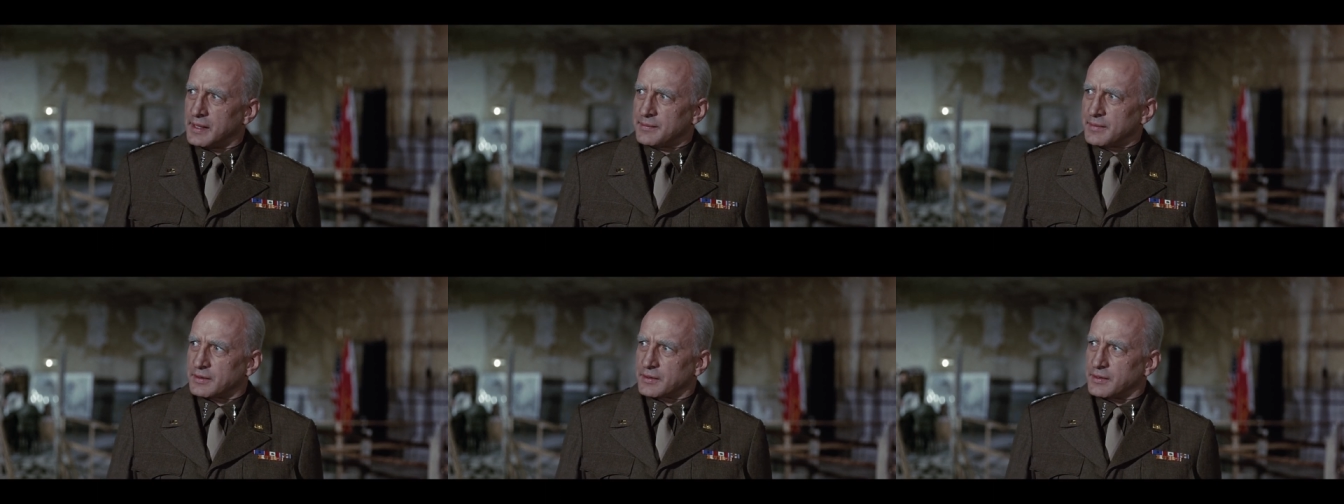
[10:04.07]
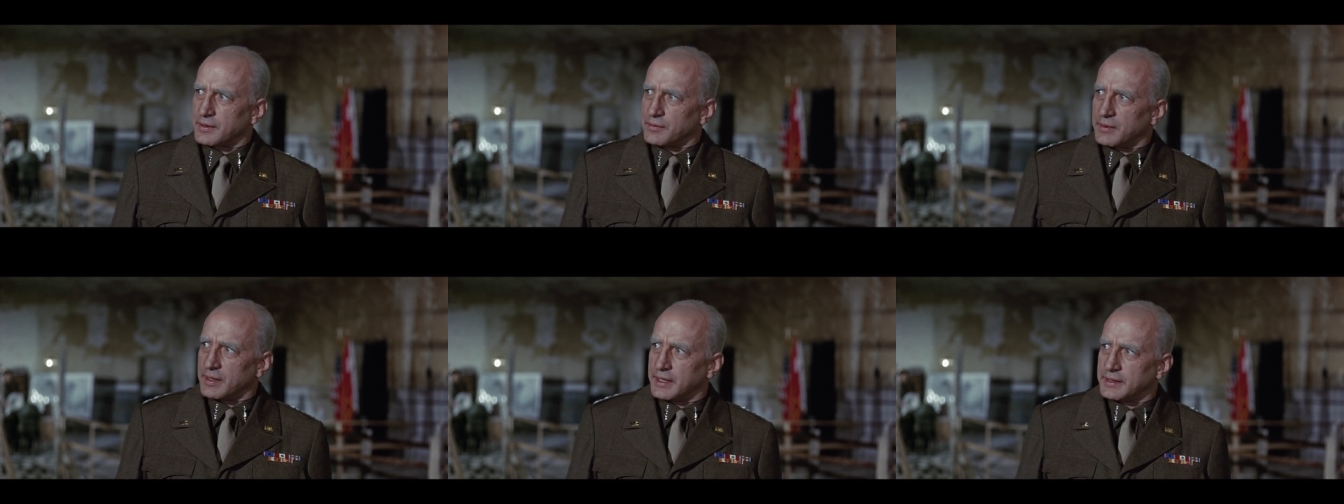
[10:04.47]
I'm not going
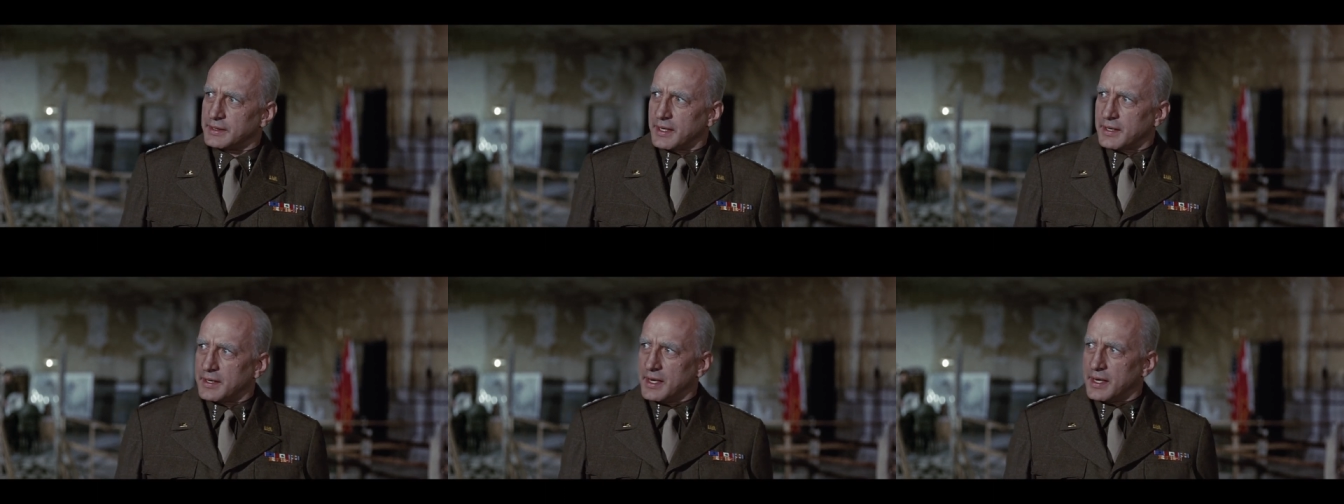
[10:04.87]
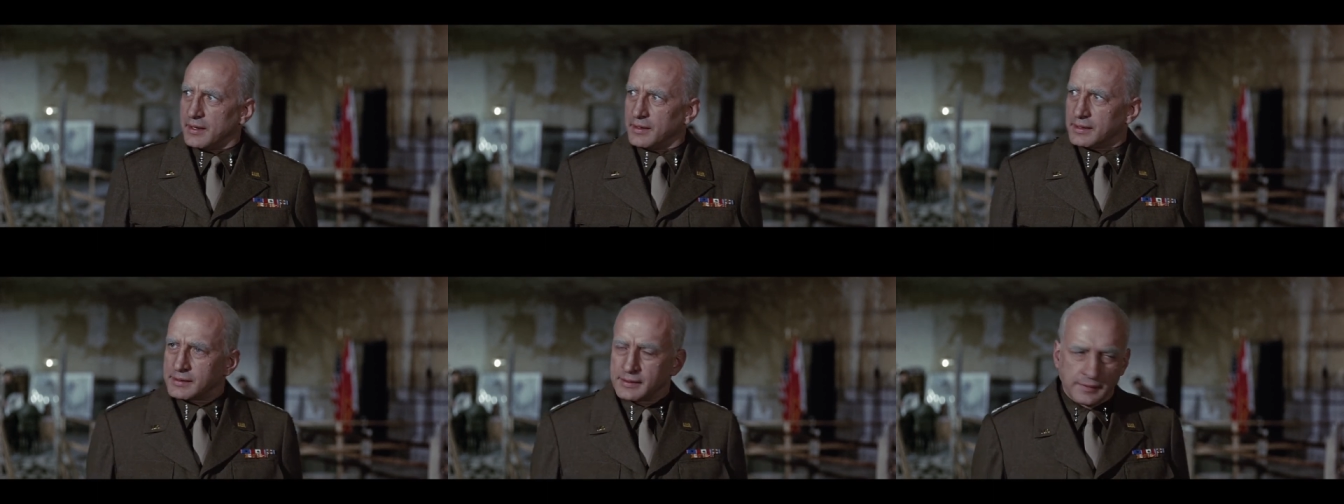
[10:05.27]
to wait. Not an
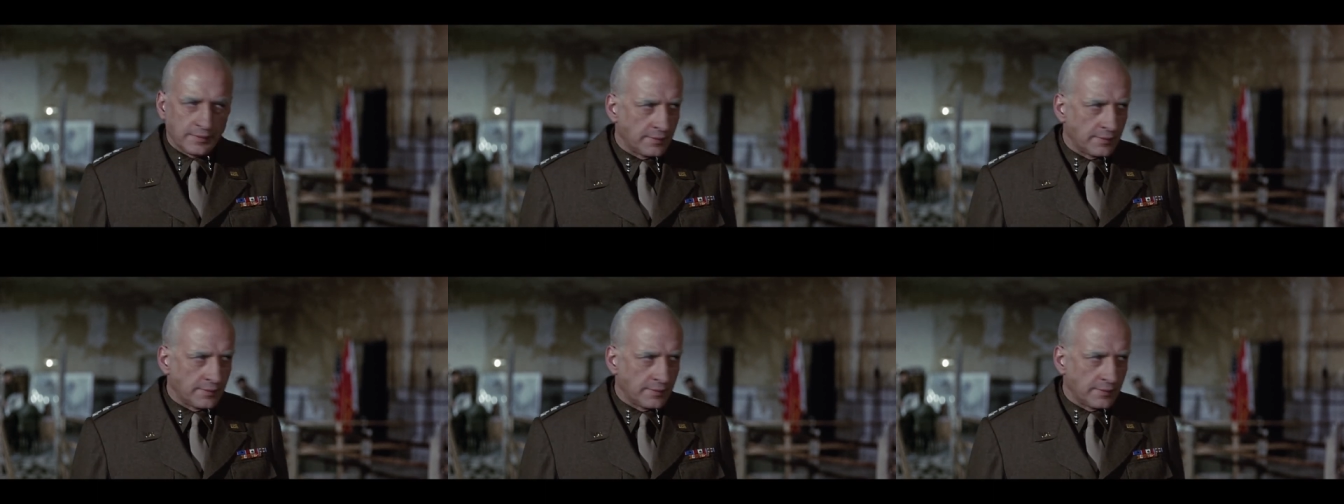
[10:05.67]
hour.